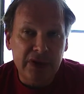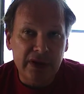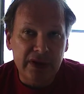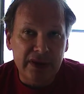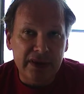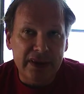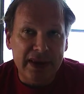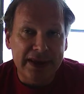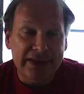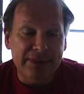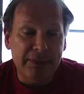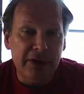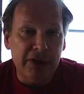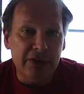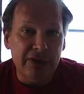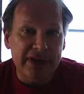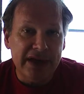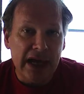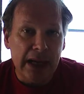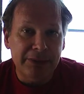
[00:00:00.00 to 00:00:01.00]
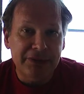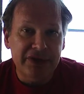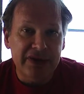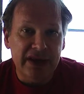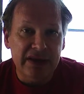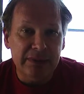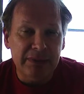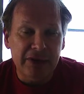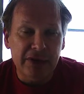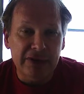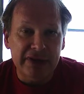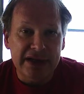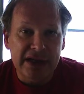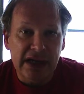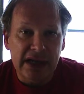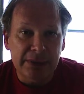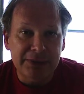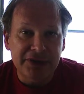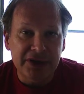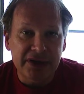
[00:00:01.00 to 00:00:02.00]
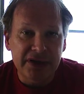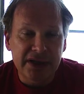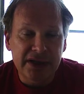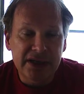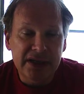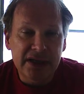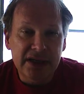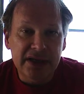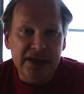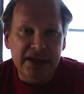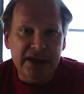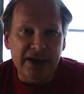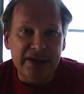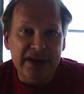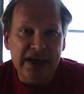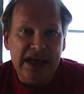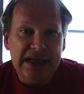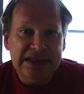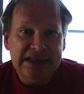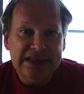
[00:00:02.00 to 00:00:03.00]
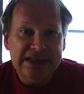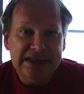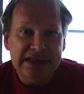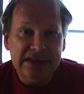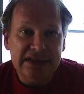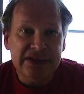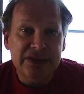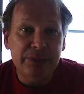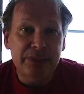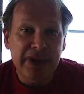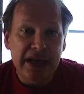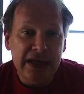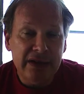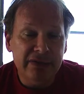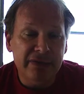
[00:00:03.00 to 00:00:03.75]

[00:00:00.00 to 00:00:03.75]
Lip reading: that's my only option, Now, the ICL is made for